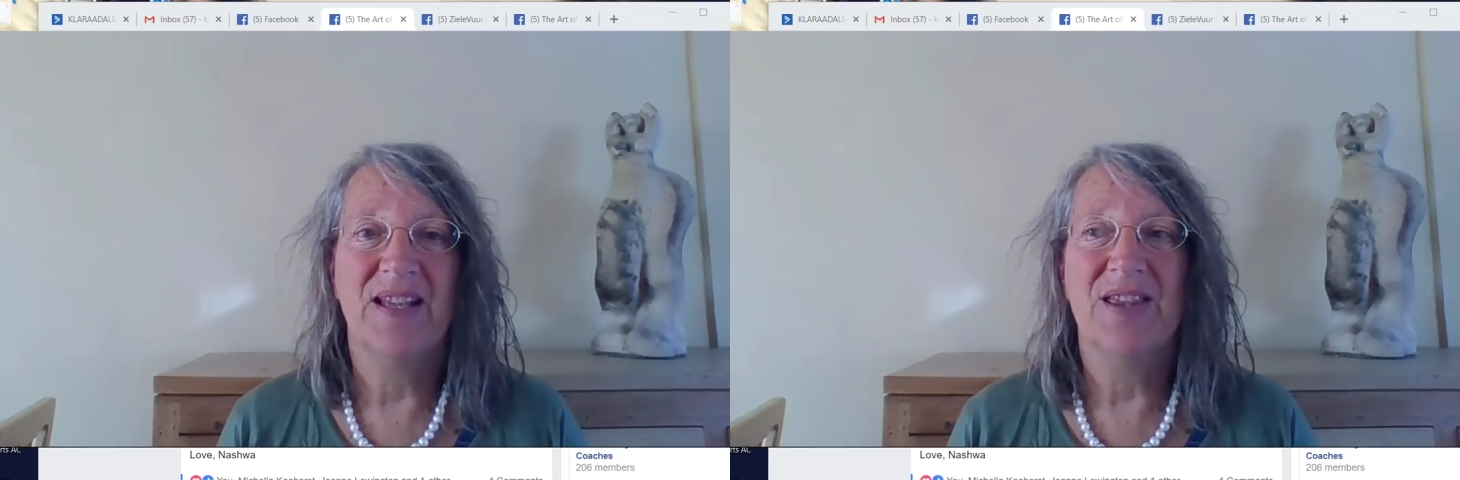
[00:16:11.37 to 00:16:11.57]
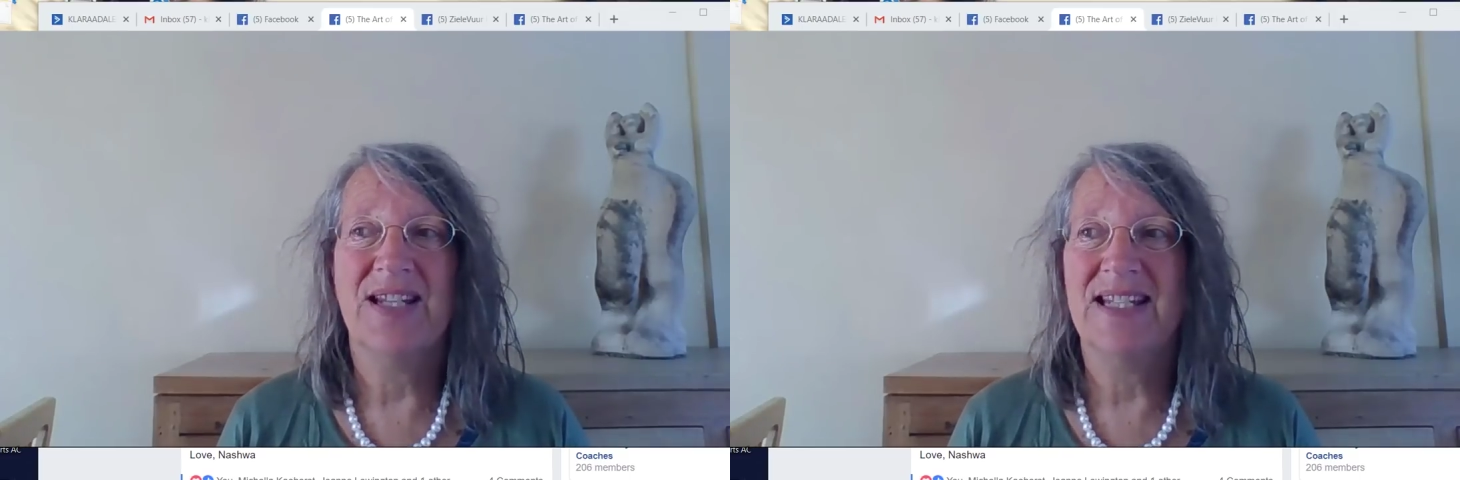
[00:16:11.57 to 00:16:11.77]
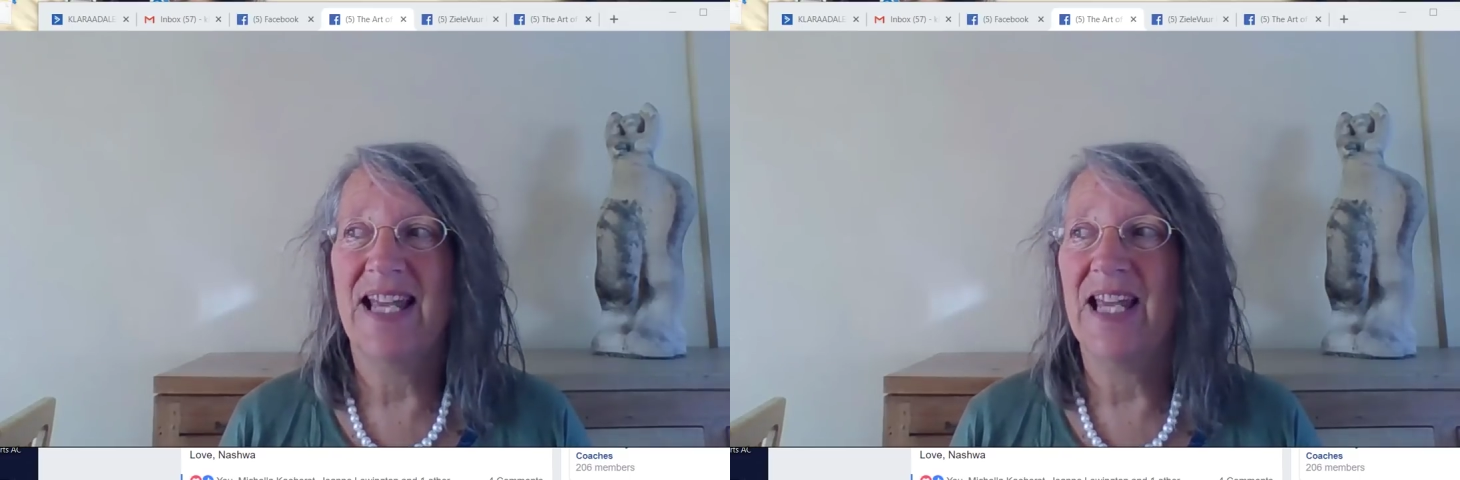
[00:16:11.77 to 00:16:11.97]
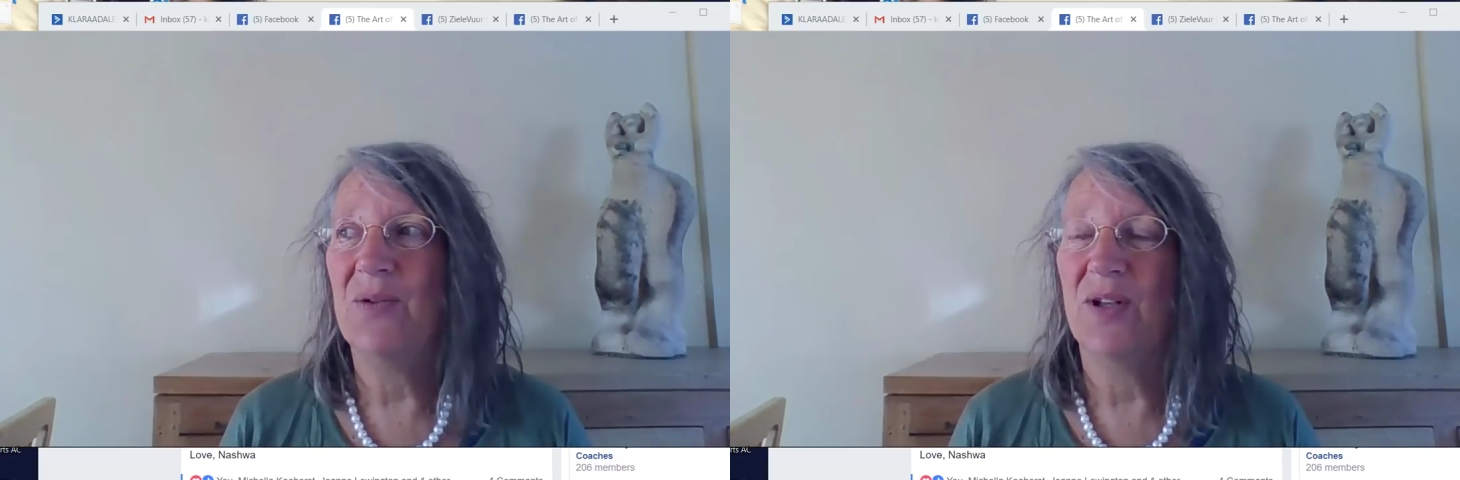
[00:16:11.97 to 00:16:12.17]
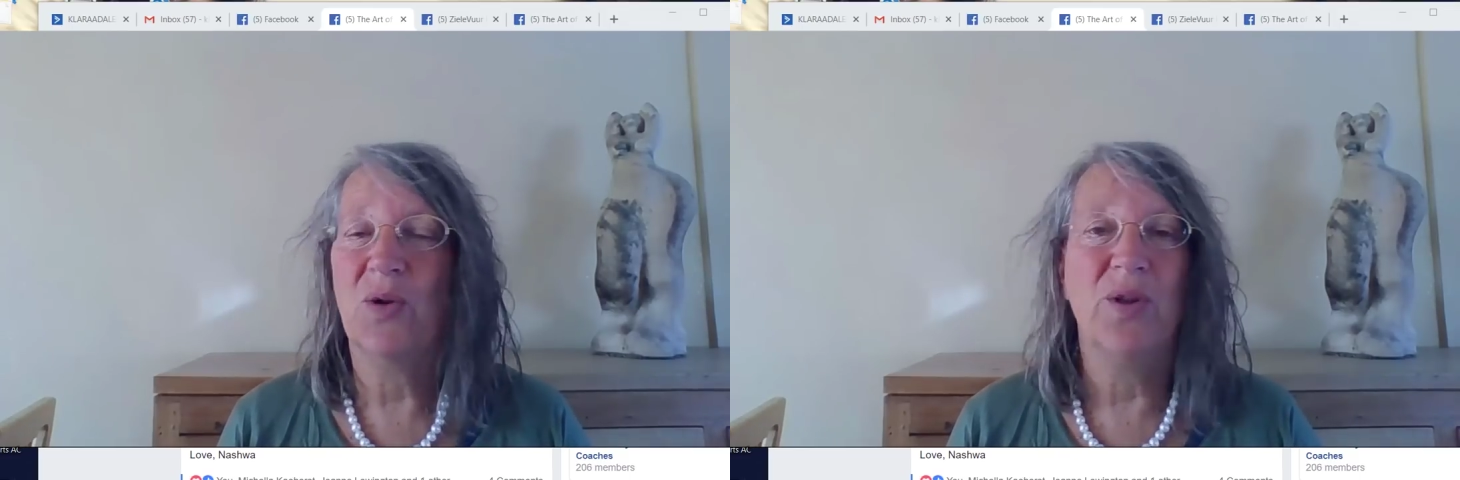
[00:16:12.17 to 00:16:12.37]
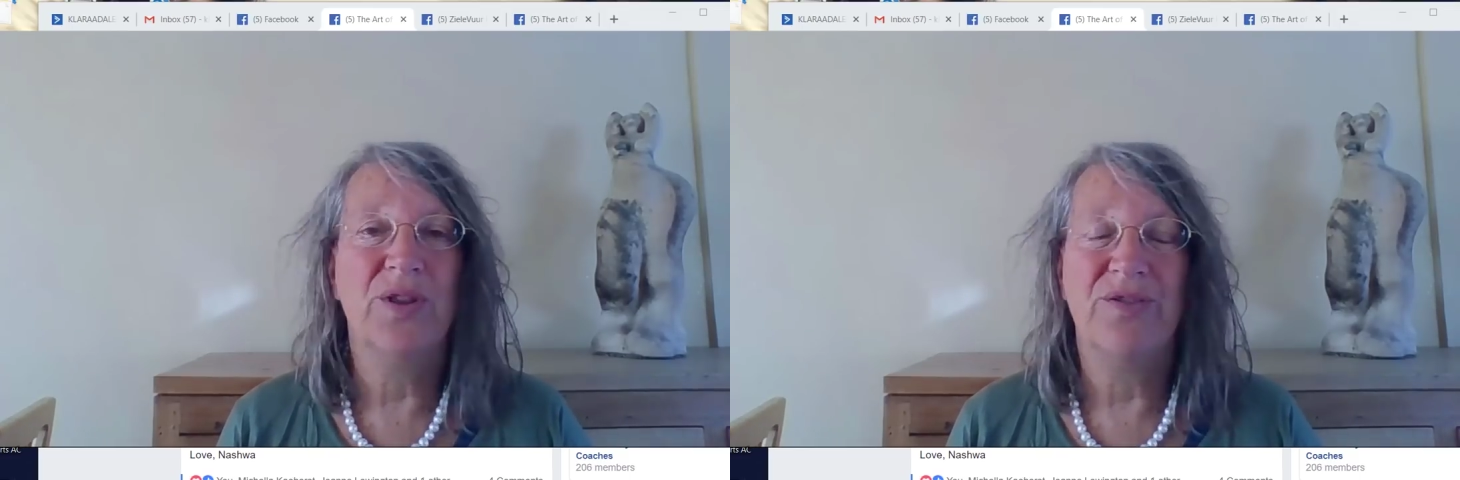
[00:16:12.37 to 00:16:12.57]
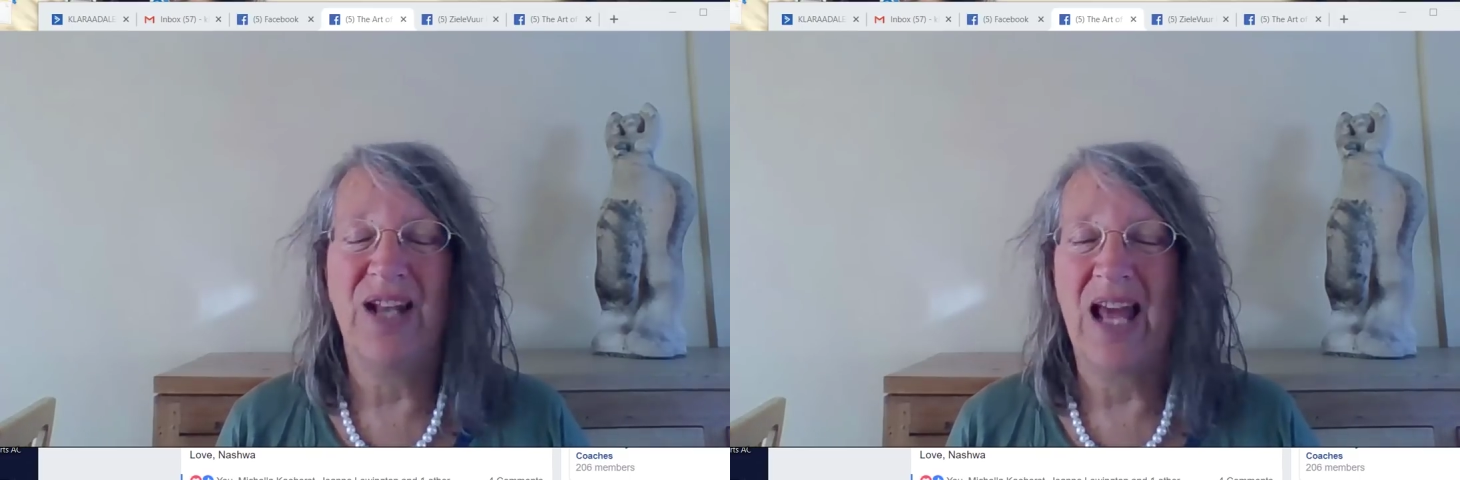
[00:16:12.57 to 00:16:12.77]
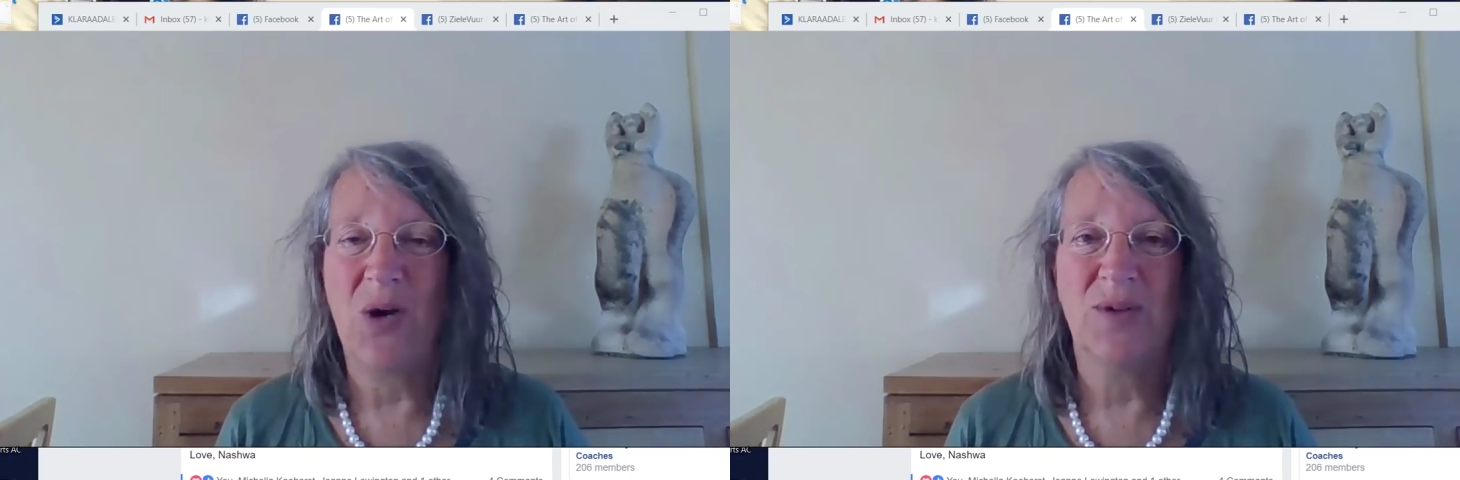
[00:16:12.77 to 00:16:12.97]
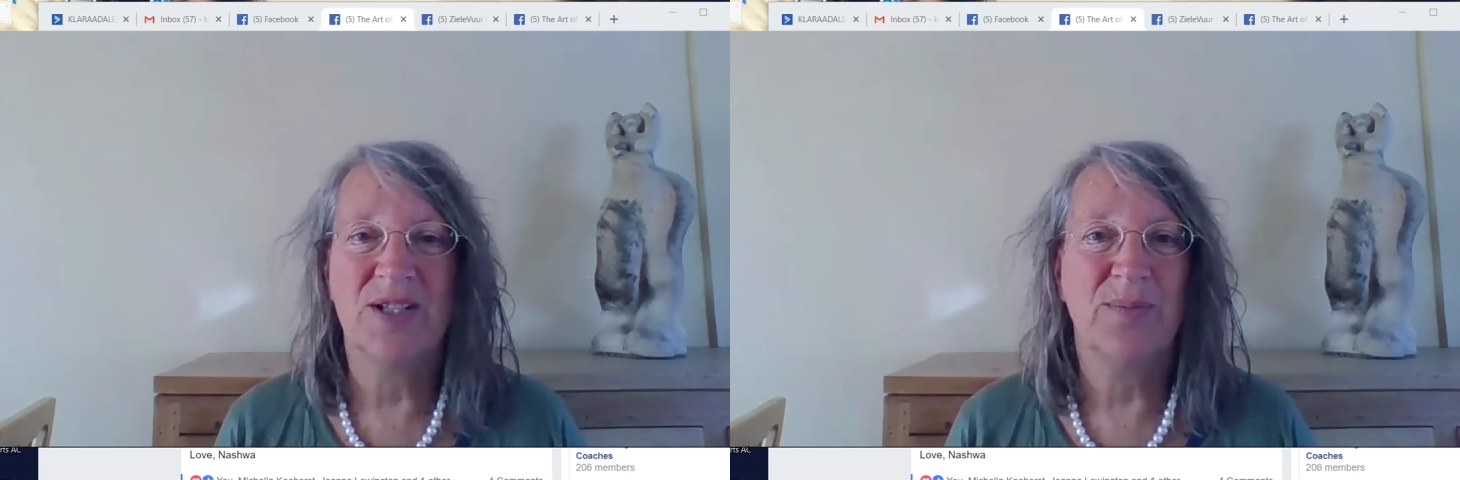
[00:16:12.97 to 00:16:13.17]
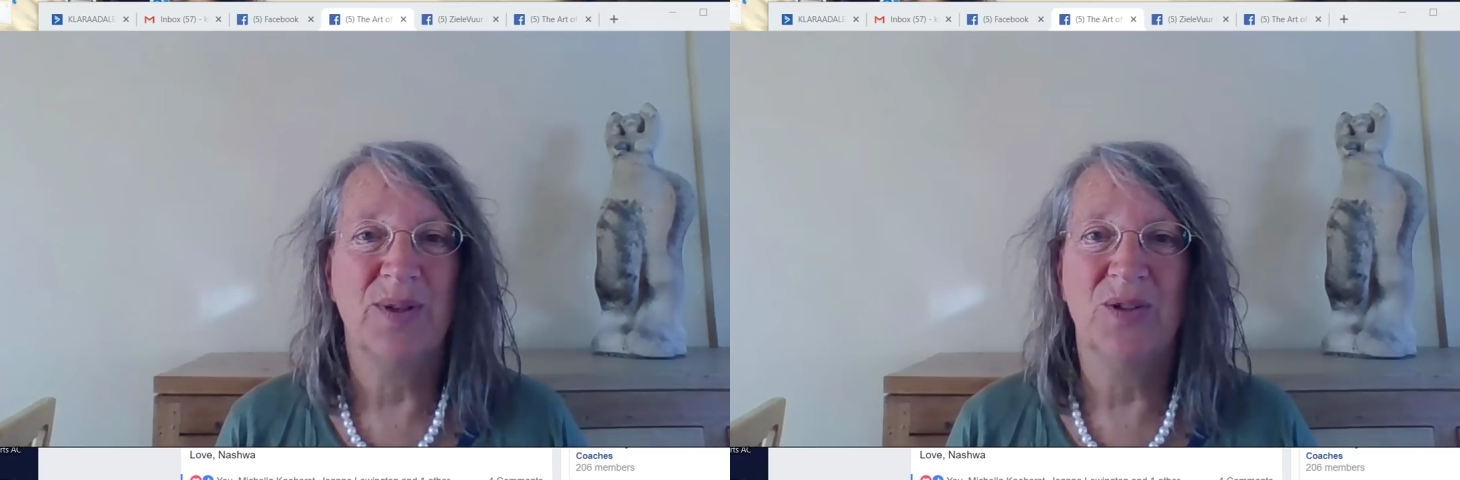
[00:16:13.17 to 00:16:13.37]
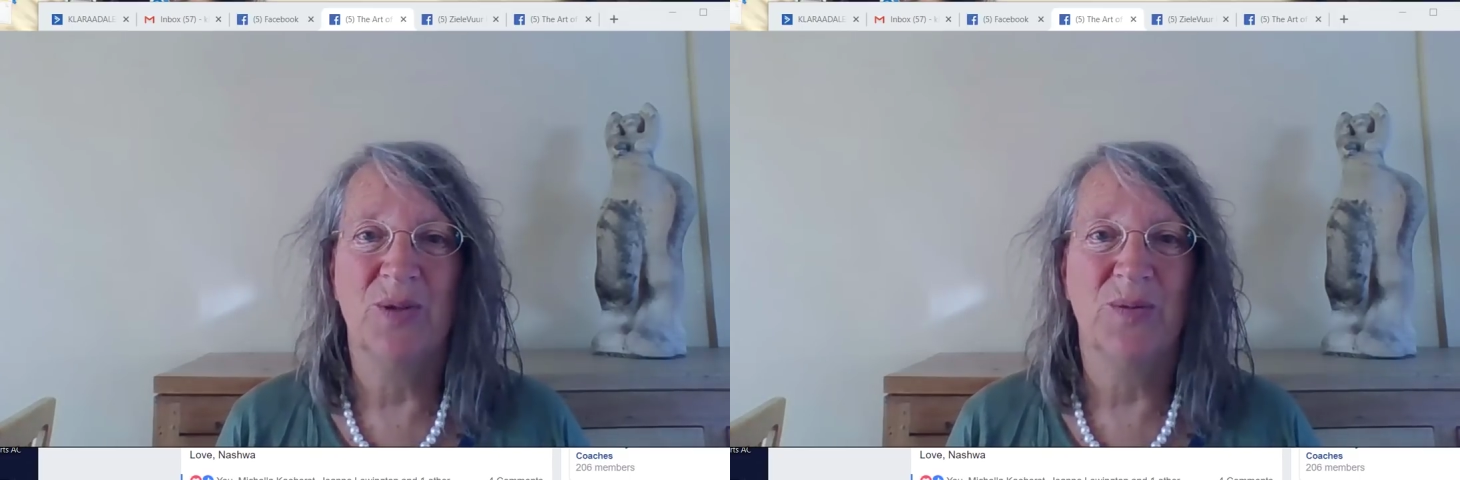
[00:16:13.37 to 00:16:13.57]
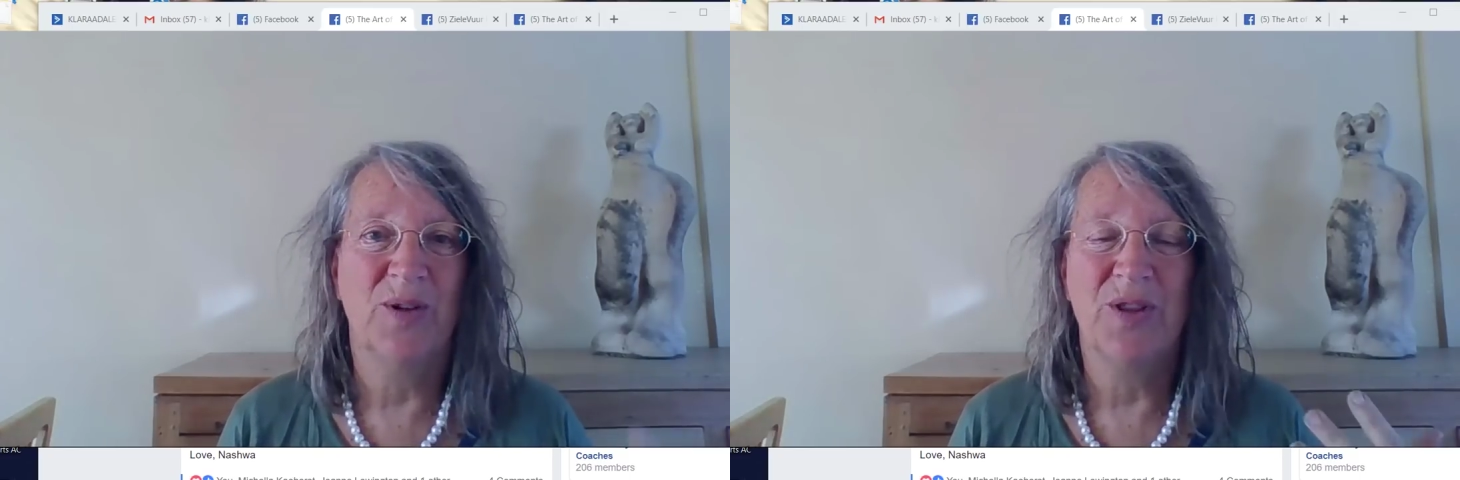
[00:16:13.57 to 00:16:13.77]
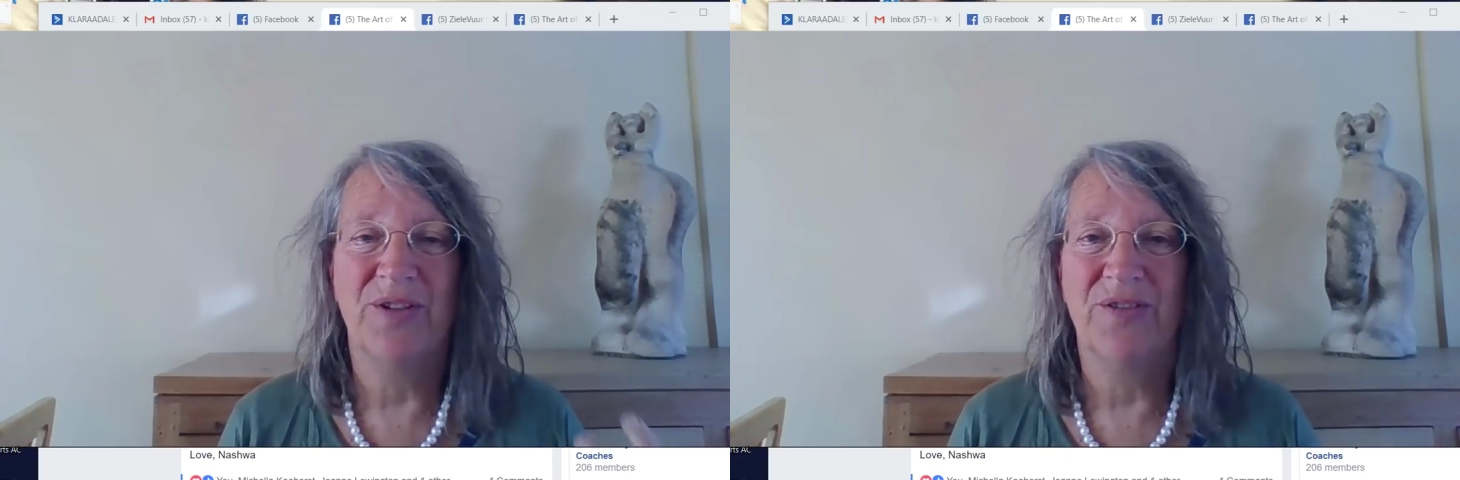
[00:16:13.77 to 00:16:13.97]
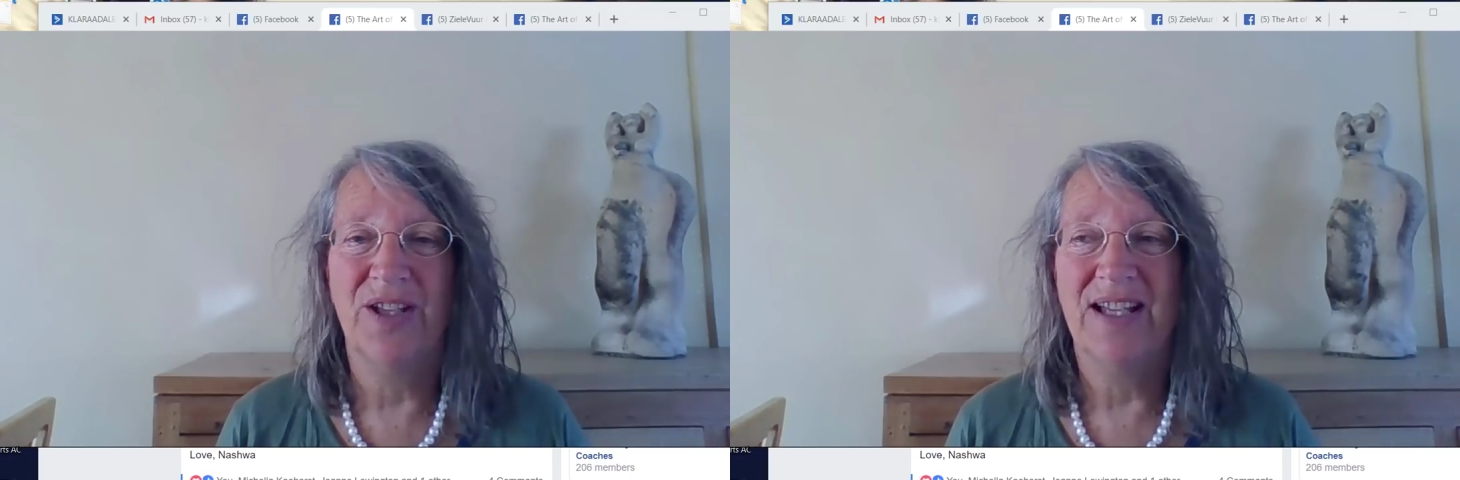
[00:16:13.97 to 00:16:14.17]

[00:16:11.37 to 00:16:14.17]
The day when all the flowers bloom, all the